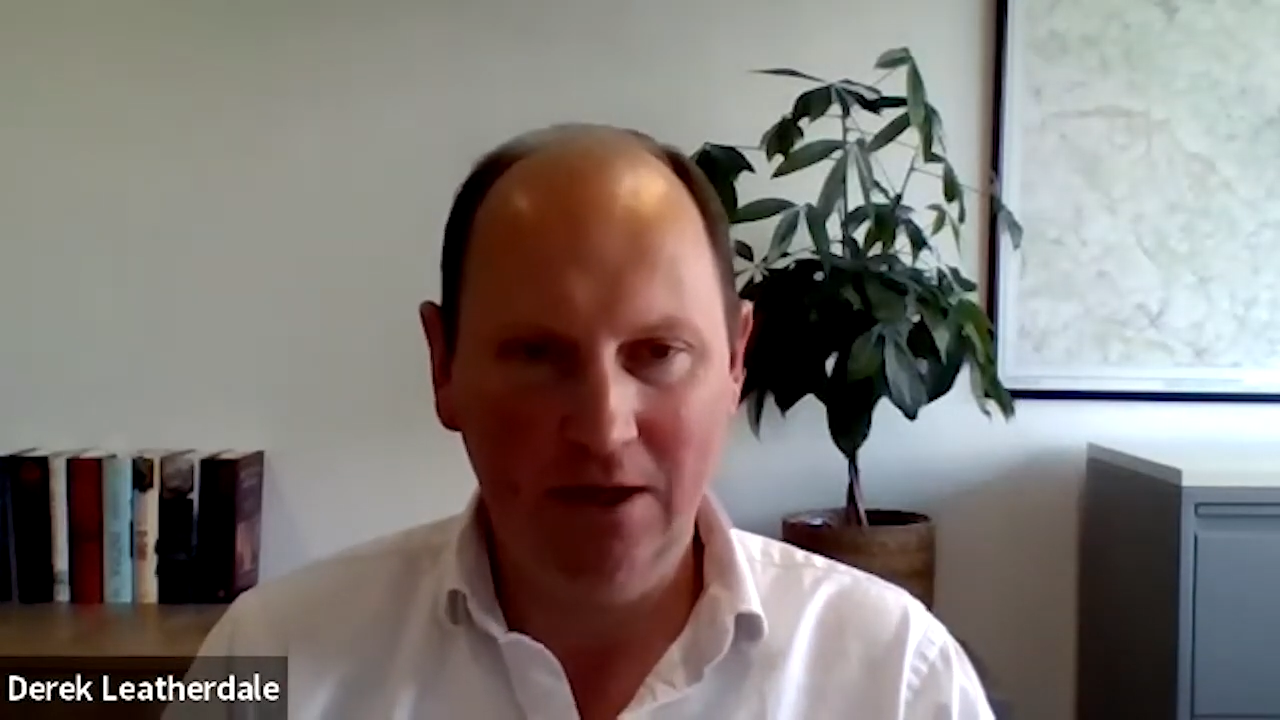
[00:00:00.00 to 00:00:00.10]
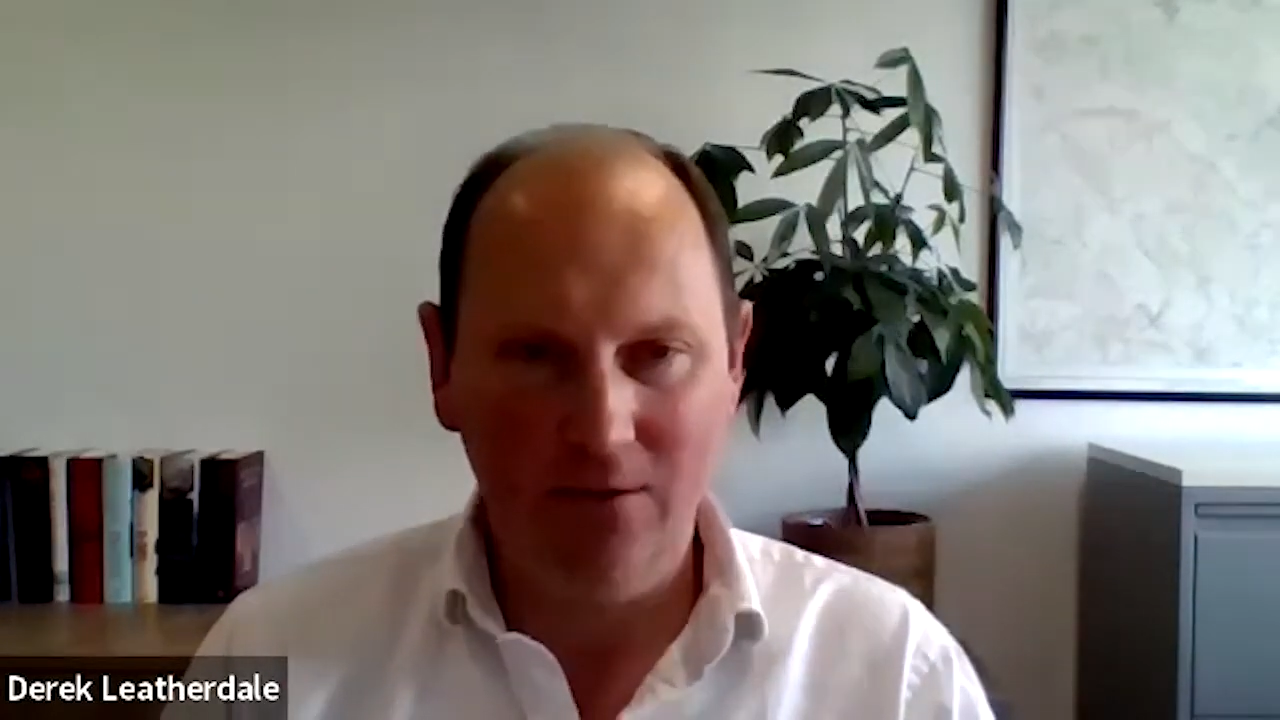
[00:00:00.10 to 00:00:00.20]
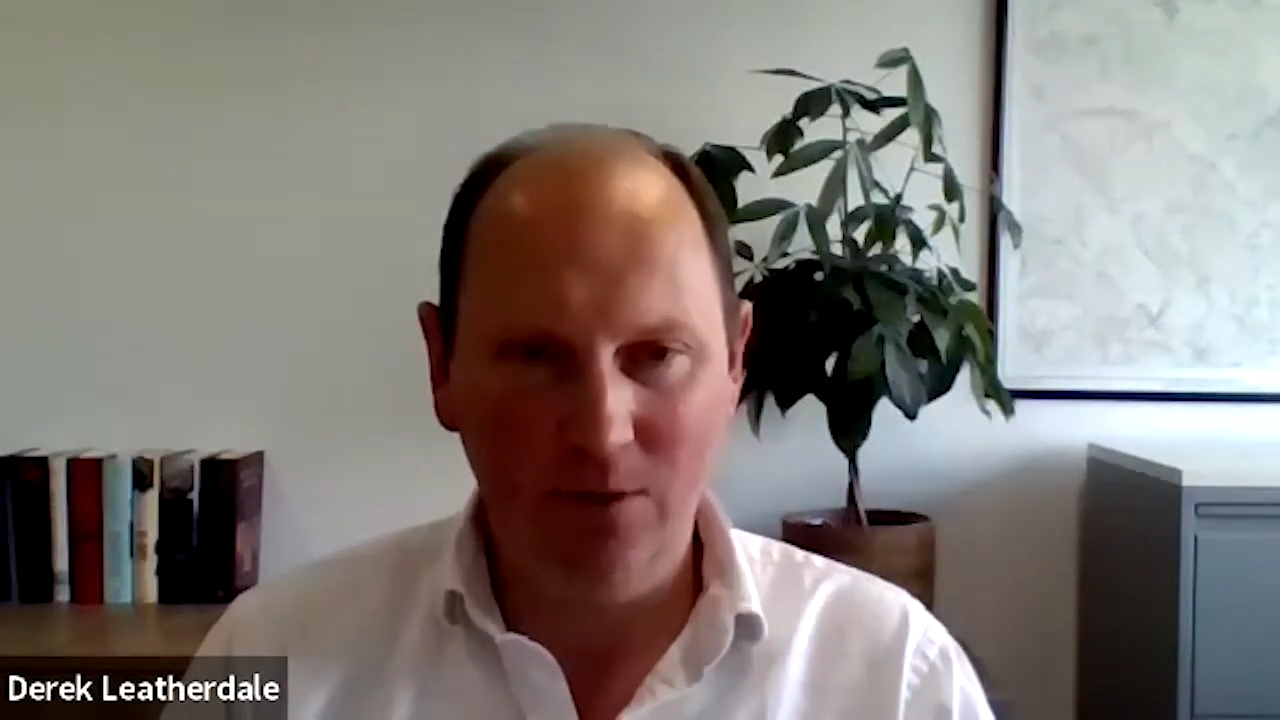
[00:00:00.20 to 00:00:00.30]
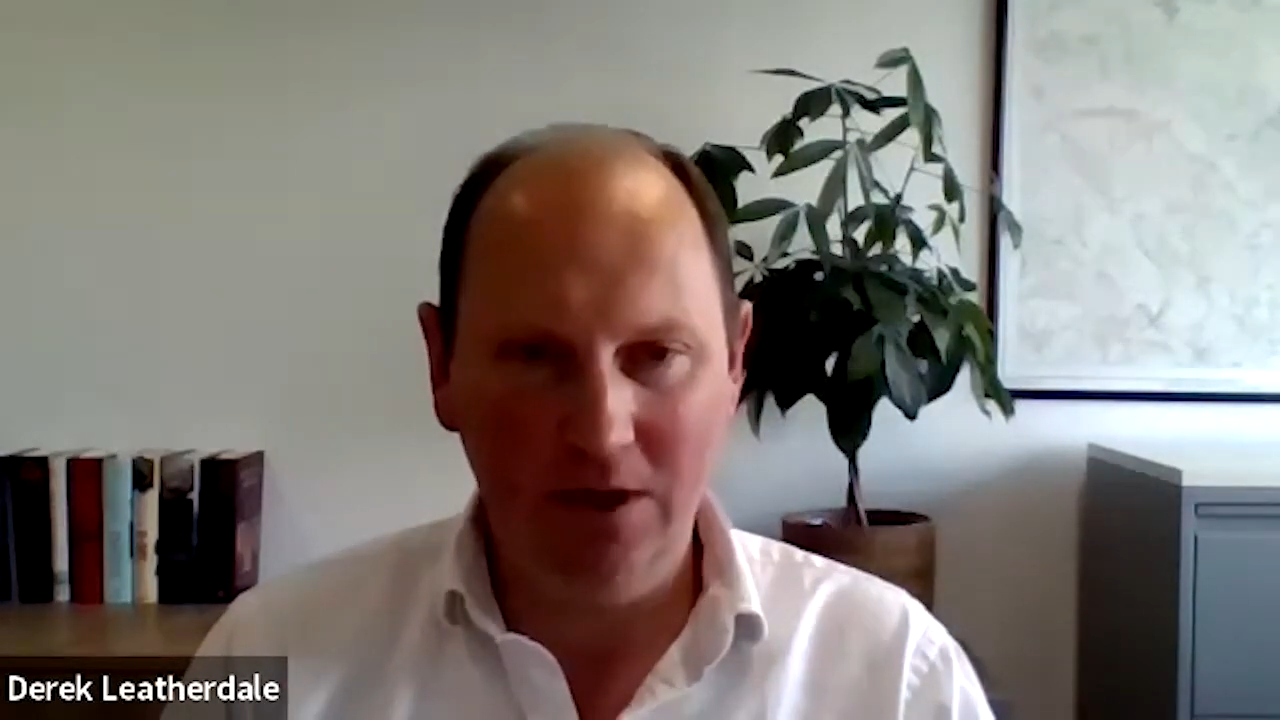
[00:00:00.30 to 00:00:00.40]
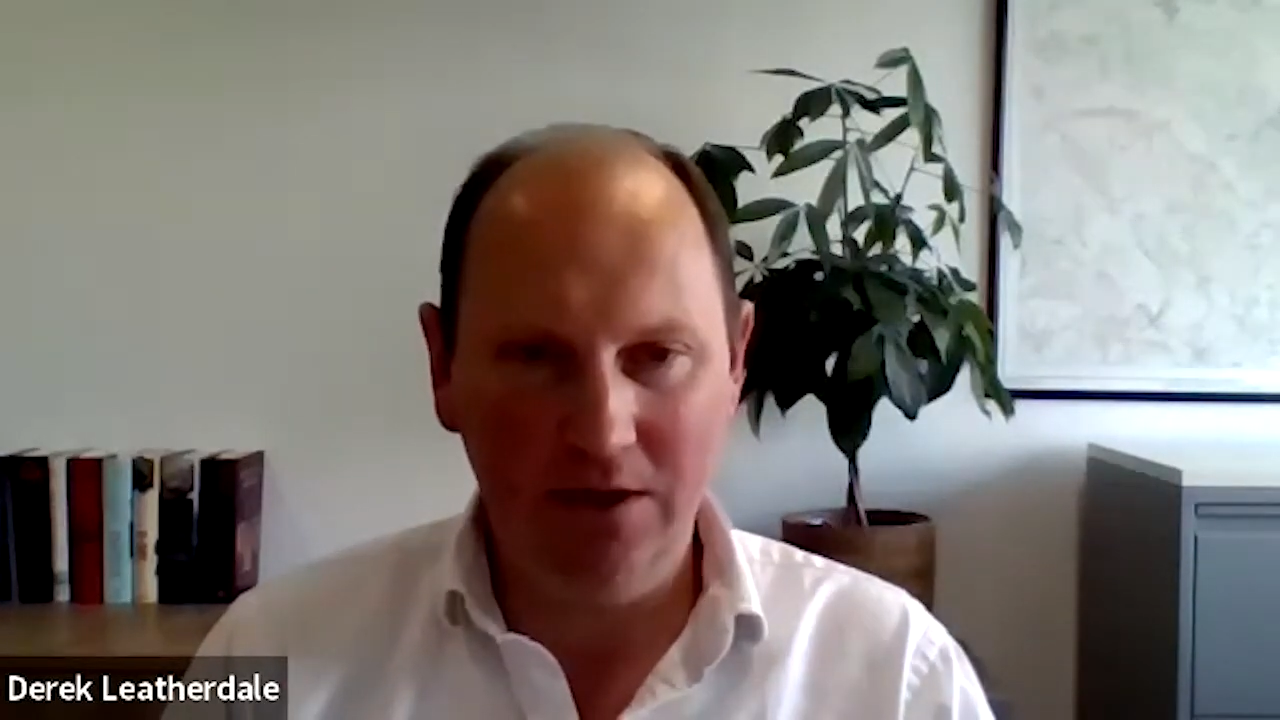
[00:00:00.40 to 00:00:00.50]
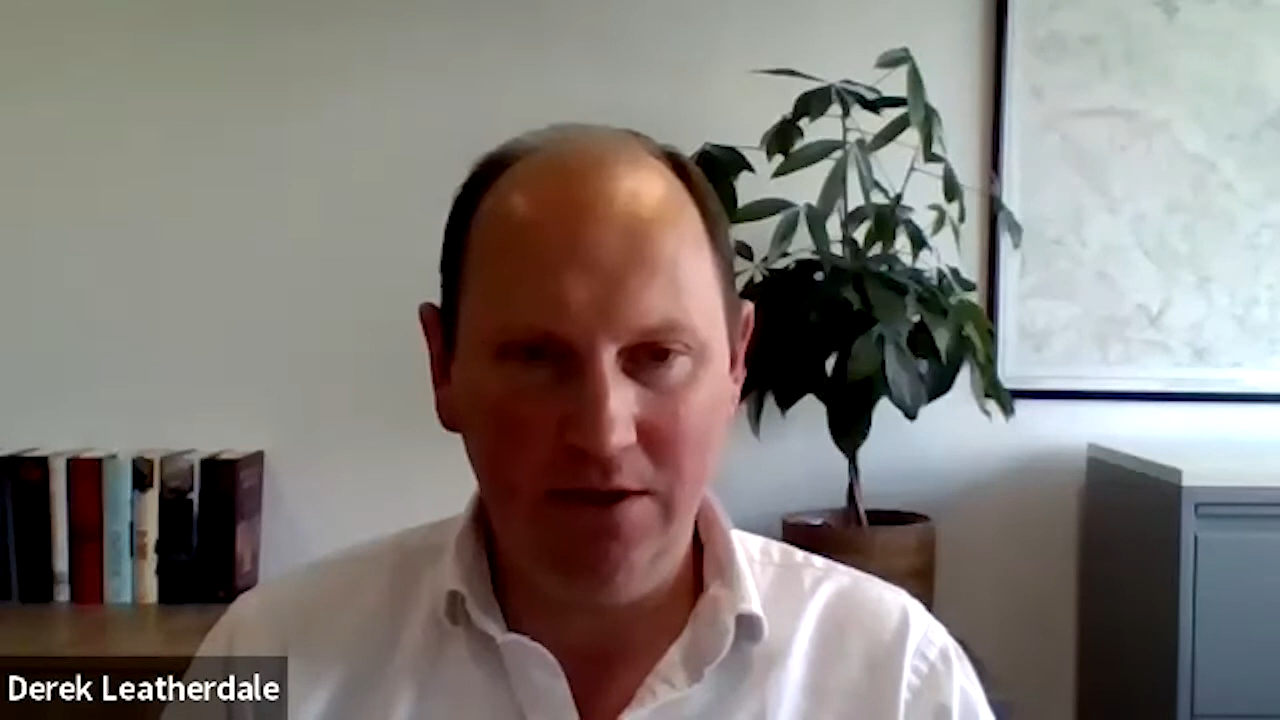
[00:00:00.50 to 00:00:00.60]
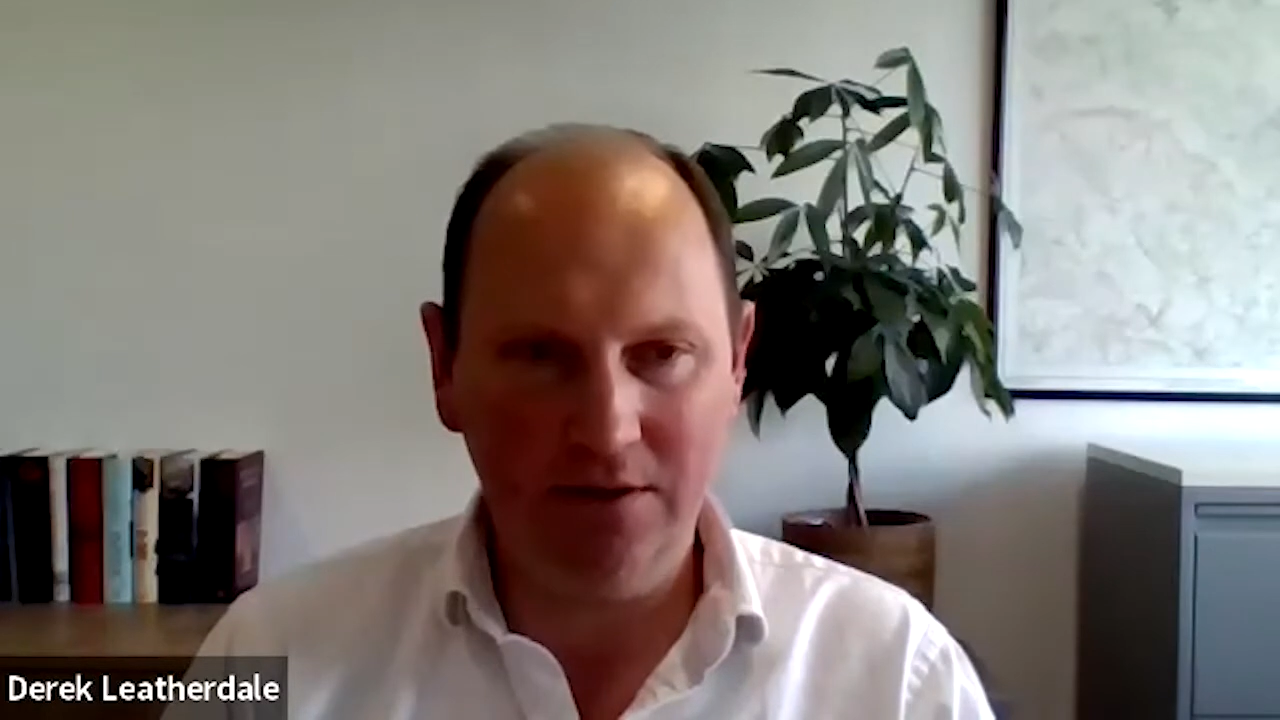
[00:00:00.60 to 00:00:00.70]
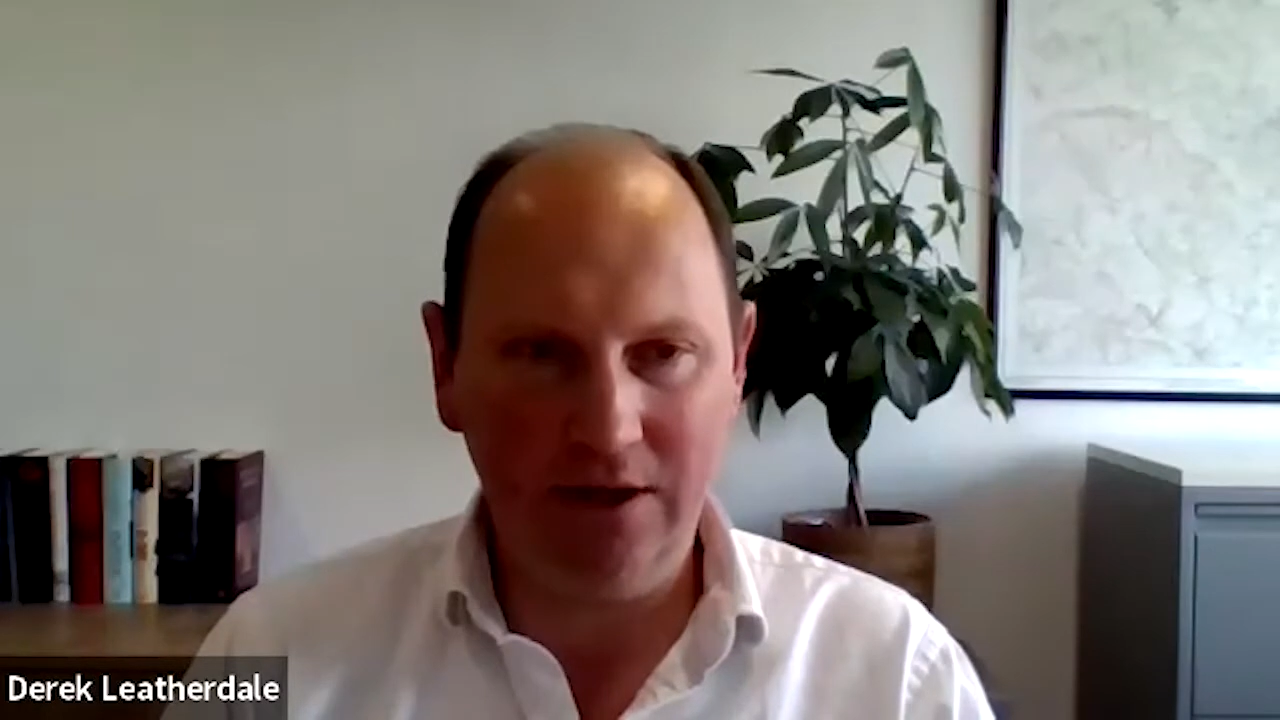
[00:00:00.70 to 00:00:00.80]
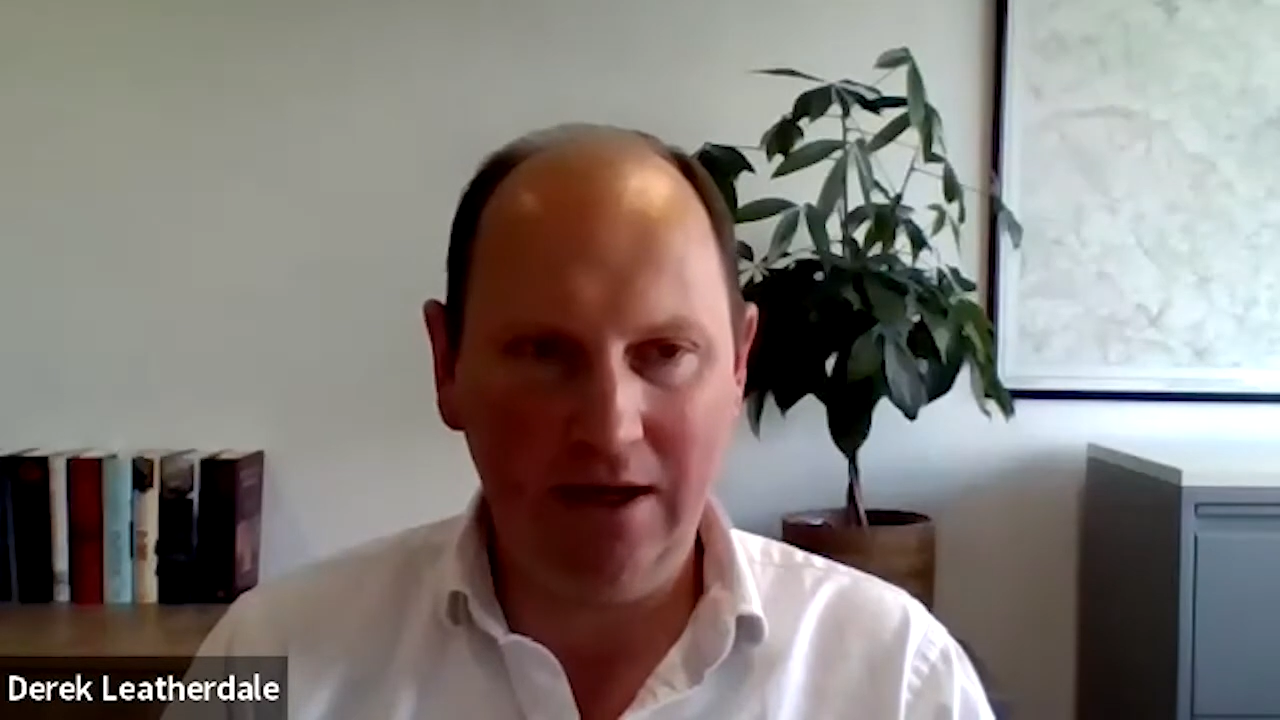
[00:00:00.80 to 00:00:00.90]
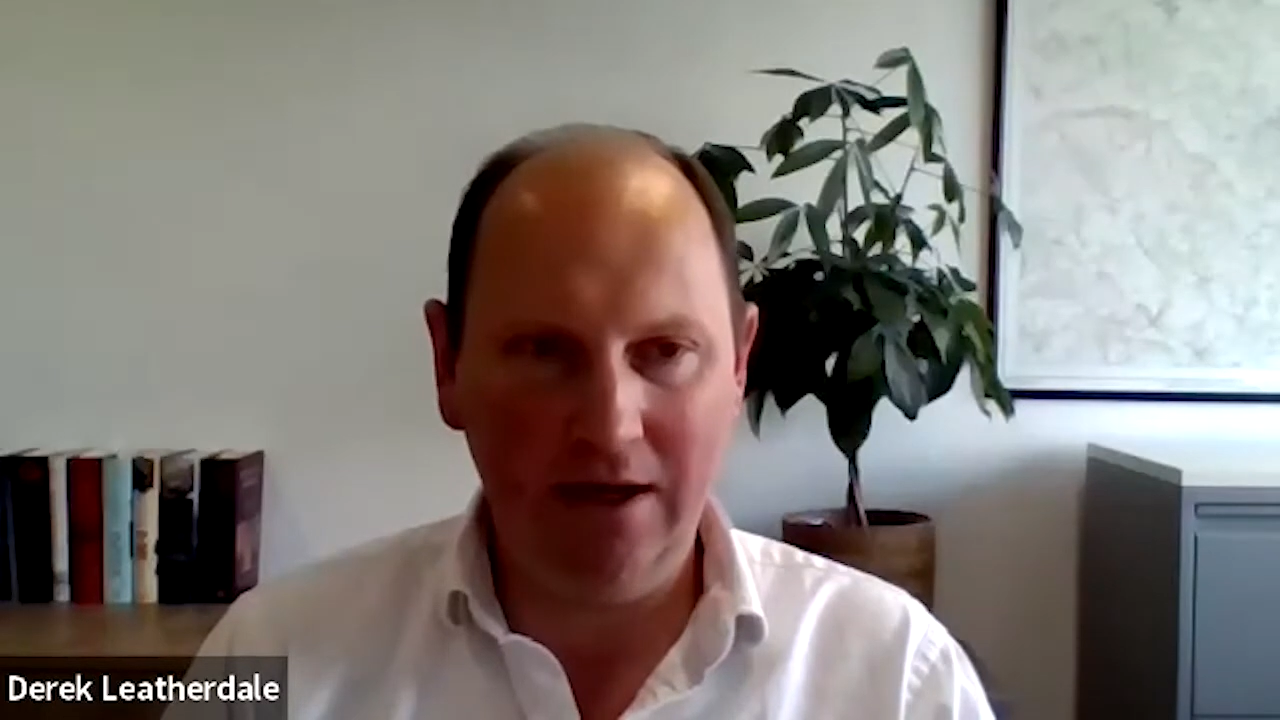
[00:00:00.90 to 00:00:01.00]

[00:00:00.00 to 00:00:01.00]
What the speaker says: with